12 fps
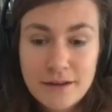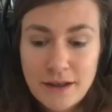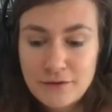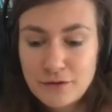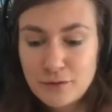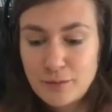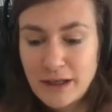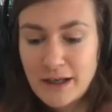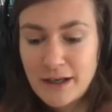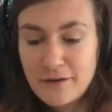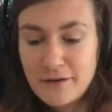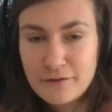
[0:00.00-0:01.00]
that would
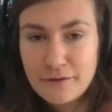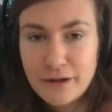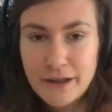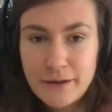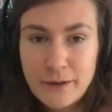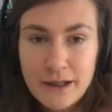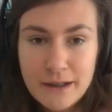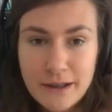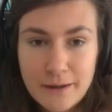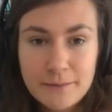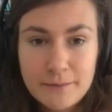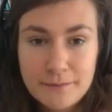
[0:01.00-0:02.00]
be very
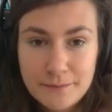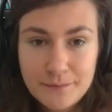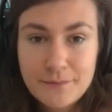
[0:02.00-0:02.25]
welcome.